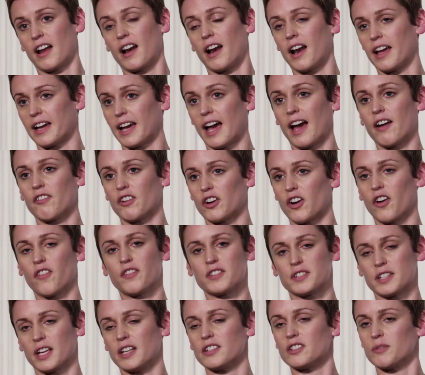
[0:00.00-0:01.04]
like have a
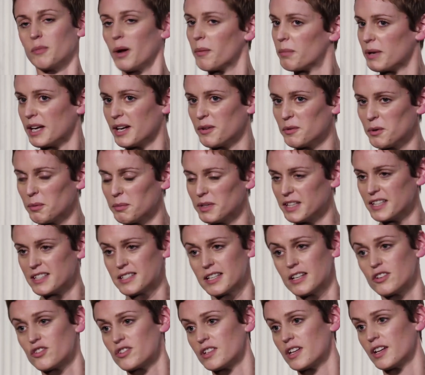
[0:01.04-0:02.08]
conversation about being a woman in
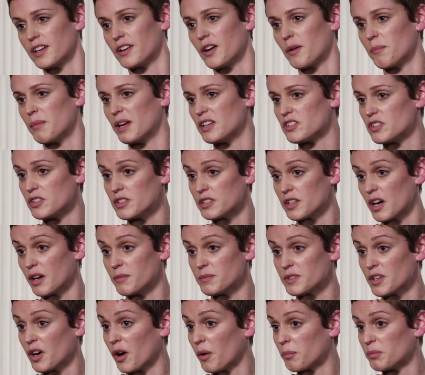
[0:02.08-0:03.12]
this industry and not mention
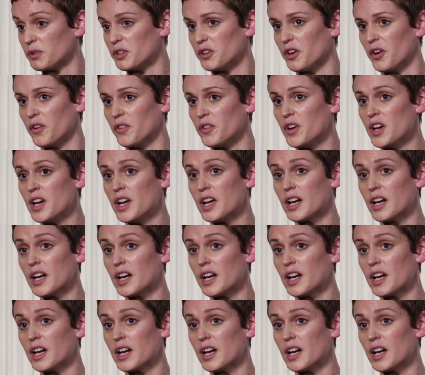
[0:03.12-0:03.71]
Time's Up, you know,